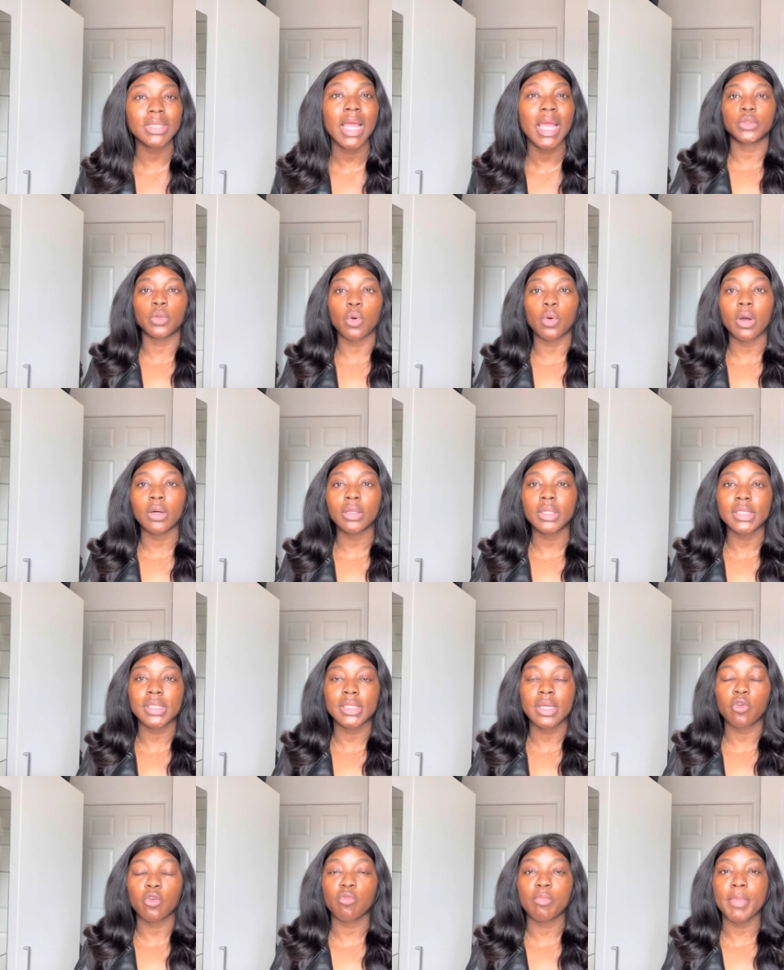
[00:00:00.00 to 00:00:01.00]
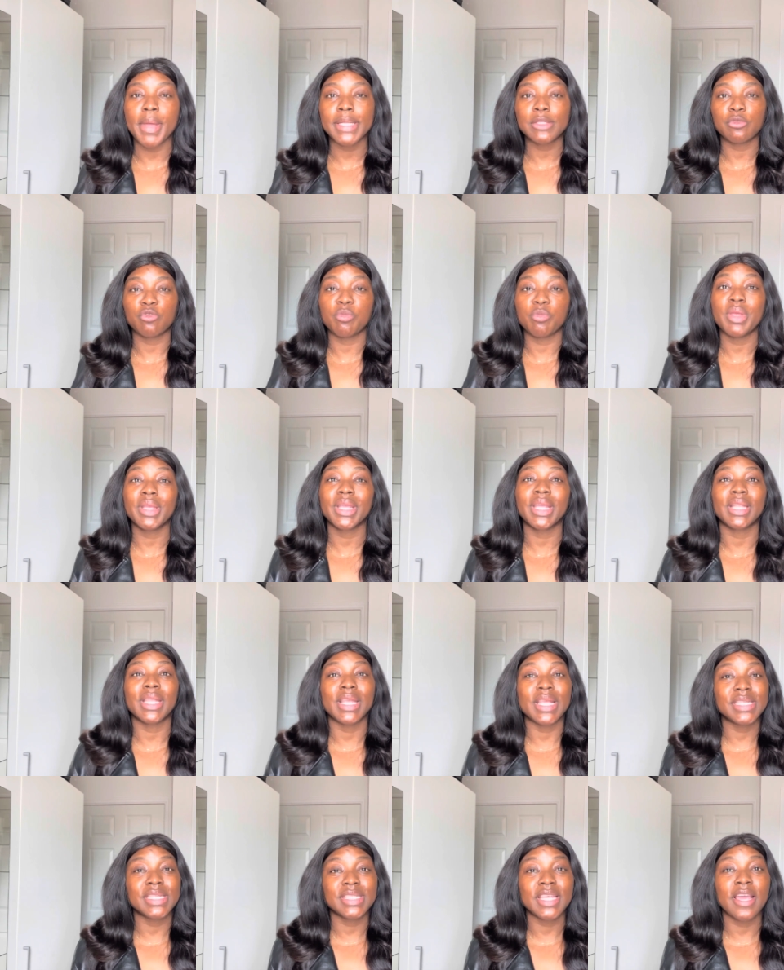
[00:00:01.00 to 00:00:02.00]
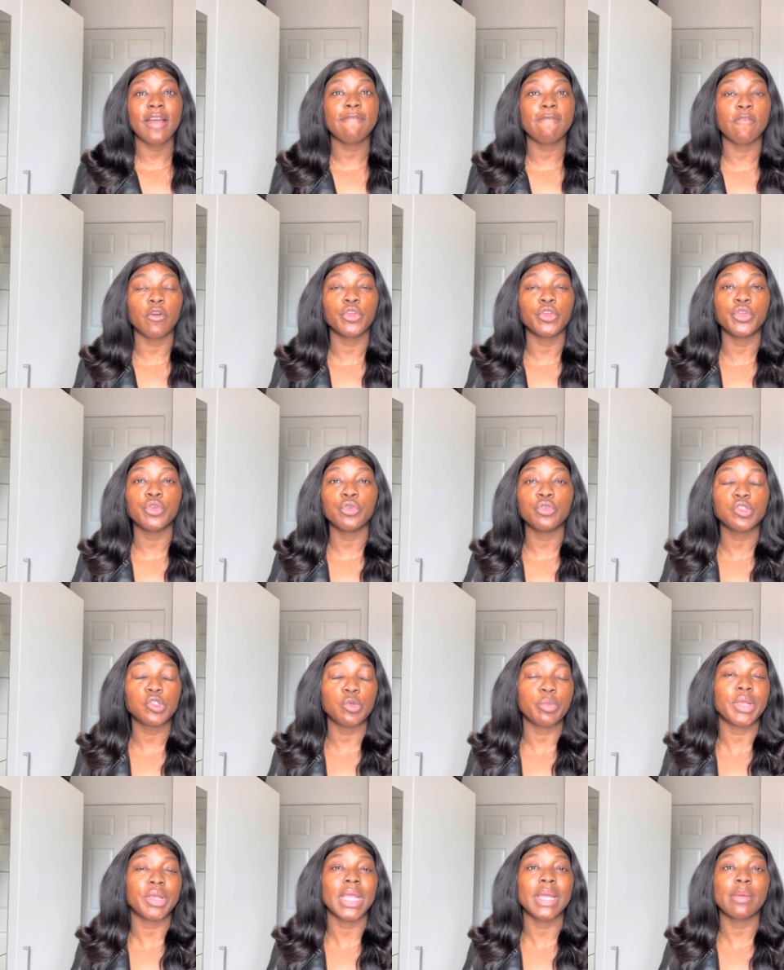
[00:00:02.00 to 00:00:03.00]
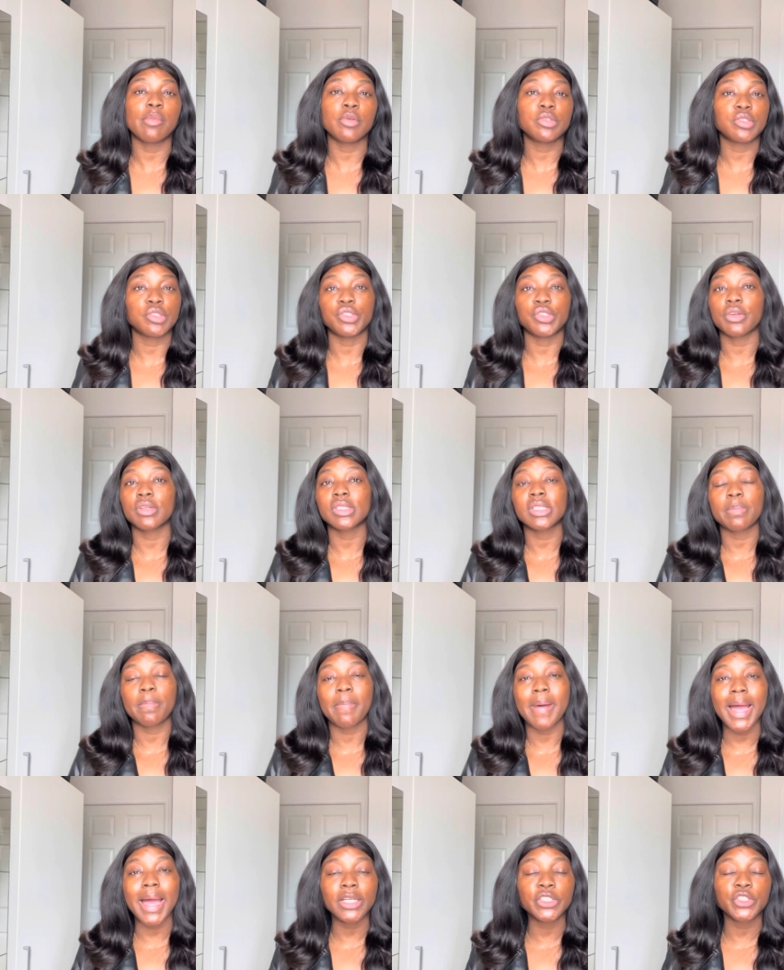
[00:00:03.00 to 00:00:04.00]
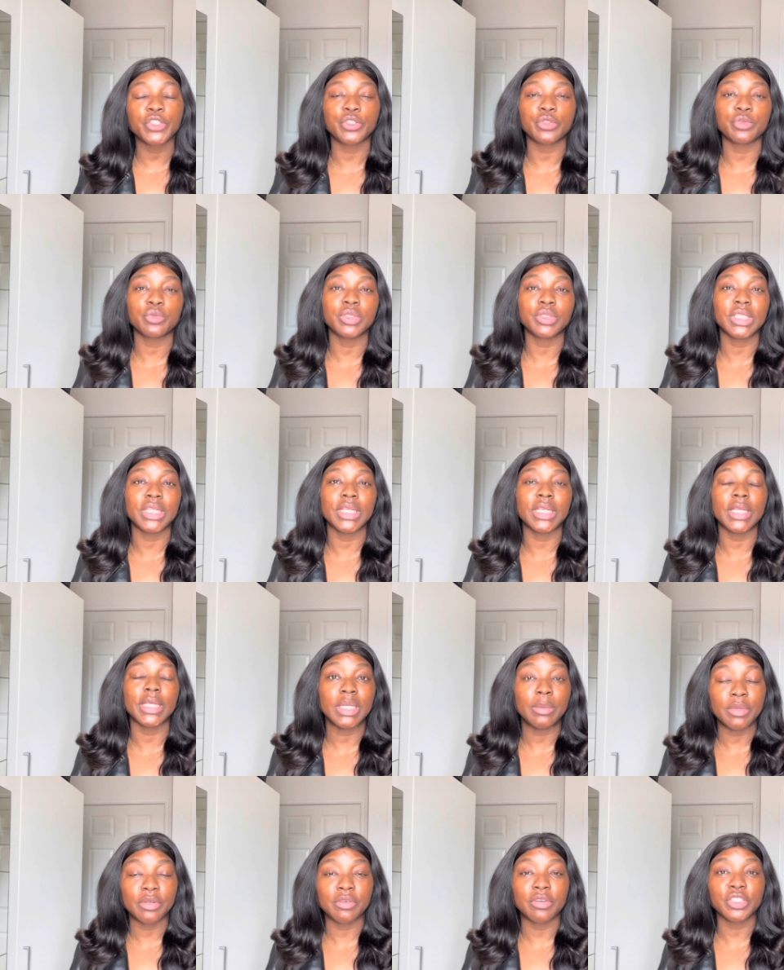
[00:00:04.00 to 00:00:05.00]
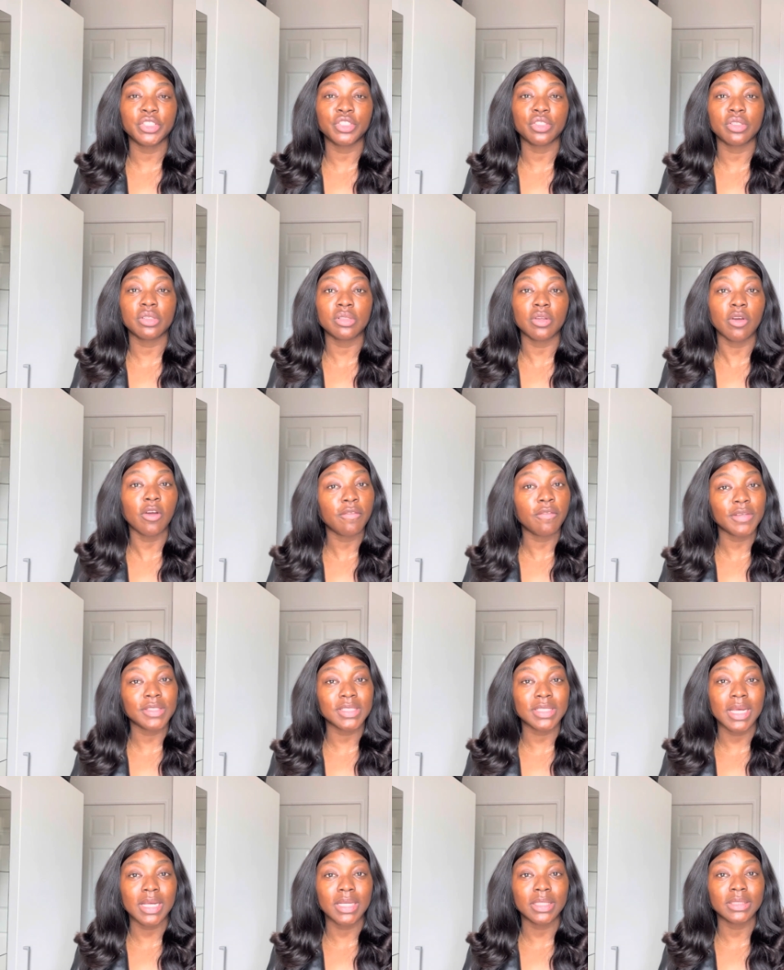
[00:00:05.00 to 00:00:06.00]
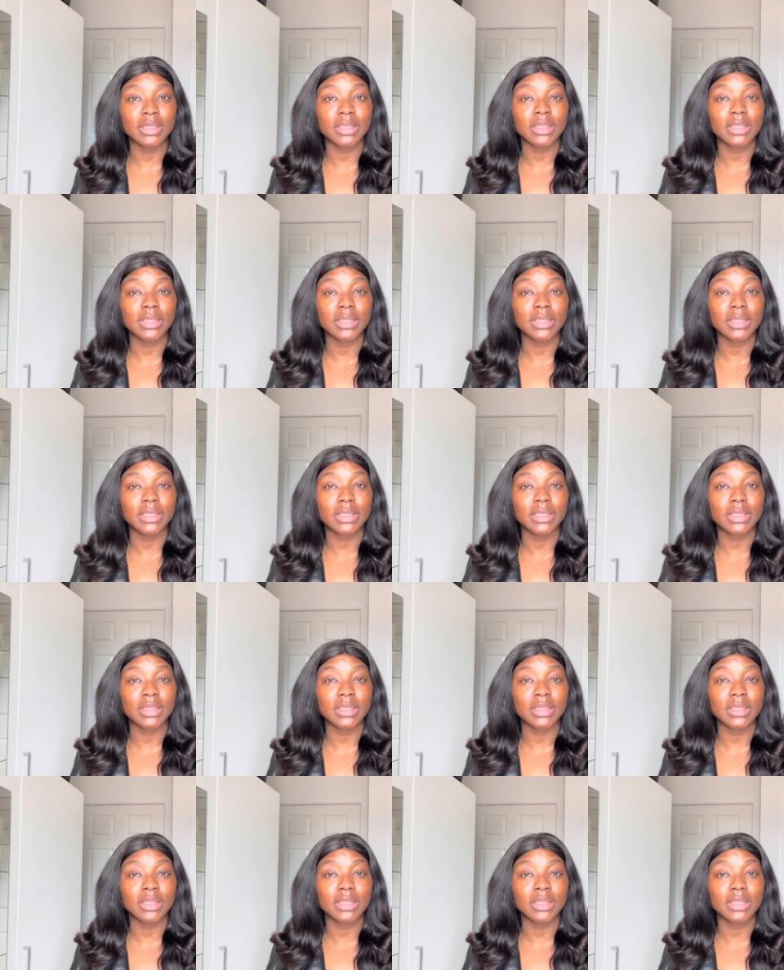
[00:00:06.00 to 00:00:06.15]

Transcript: So all these documents will make it easier for you to be able to just pass through the immigration officers